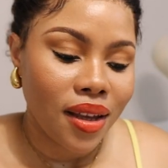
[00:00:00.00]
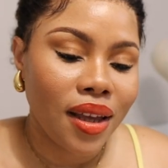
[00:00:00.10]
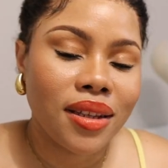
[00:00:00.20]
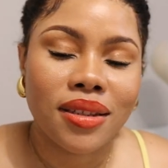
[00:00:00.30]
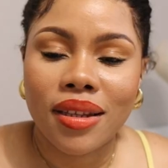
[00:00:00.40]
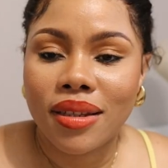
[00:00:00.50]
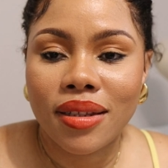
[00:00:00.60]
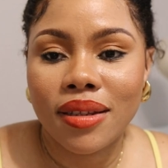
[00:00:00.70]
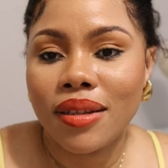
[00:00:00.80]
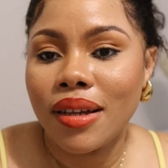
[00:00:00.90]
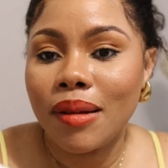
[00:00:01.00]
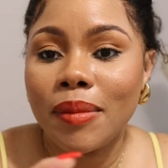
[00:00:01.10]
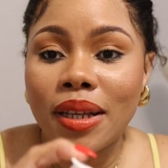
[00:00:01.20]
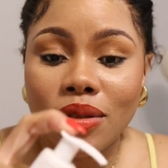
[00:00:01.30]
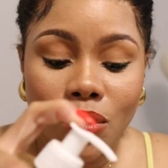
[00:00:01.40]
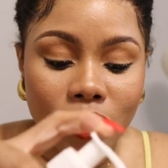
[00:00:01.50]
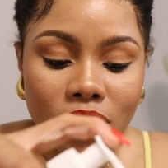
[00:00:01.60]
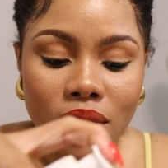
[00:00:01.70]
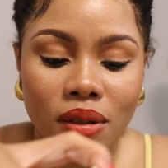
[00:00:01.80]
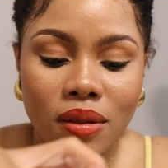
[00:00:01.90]
Yes, I'm
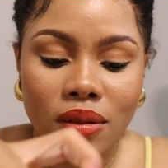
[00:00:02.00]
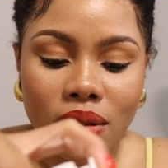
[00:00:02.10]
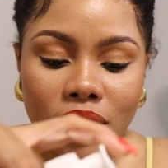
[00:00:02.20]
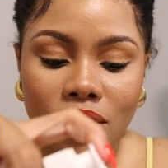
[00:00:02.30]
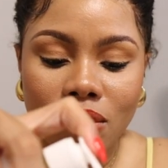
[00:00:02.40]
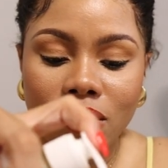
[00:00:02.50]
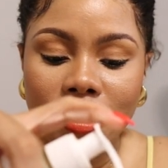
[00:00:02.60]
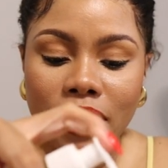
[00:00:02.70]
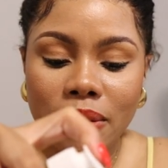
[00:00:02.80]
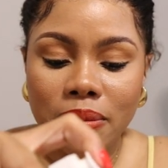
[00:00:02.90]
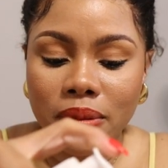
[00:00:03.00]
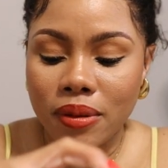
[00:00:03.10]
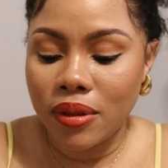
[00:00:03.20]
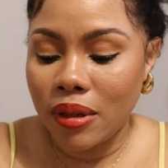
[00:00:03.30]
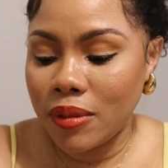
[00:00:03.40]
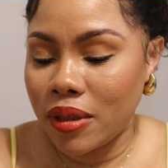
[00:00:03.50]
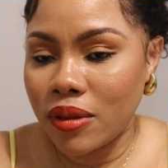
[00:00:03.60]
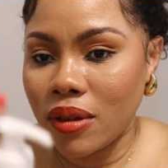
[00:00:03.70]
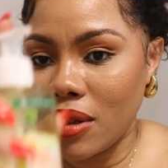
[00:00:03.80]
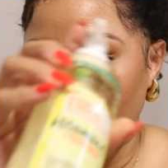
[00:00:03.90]
exhausted. I need to sleep. So I'm
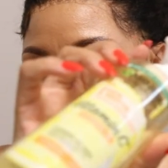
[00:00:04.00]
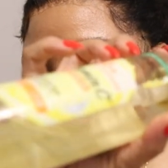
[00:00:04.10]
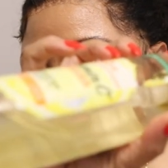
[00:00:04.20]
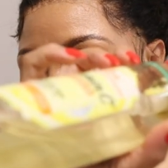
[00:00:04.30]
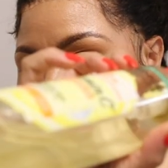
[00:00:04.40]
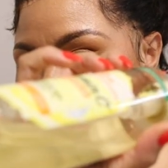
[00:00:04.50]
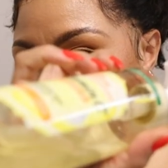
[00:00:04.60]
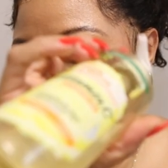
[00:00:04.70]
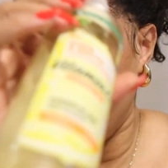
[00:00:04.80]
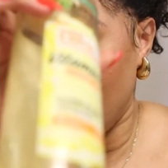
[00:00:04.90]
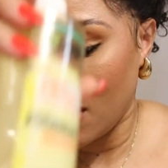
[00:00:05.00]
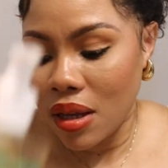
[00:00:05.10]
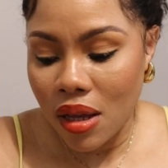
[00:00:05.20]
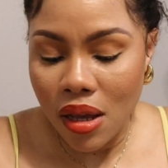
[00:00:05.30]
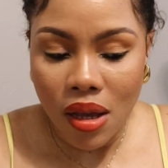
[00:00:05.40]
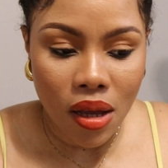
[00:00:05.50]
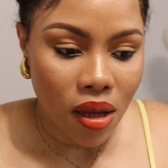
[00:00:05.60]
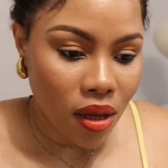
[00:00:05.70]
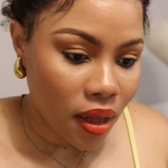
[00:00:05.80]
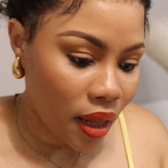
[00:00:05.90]
just going to put on this
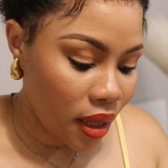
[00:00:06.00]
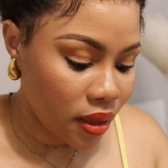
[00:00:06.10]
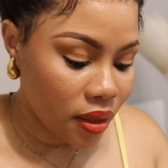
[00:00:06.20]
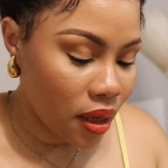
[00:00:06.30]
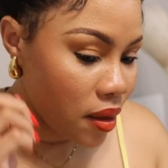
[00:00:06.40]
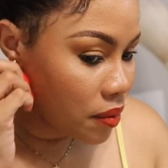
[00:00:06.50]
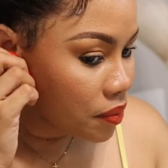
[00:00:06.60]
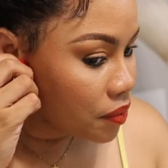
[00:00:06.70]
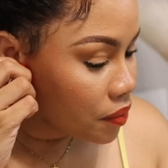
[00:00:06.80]
cleanser.